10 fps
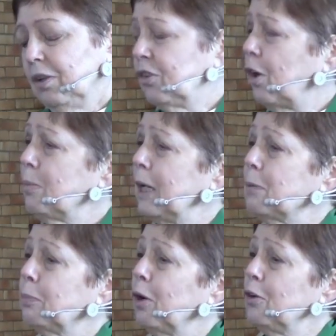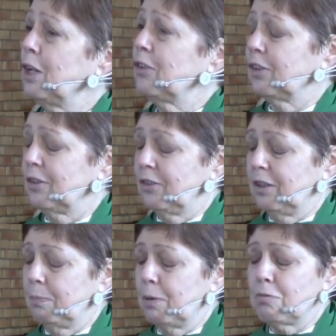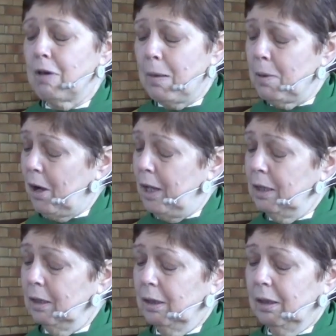The soap maker protested and said, but Rabbi,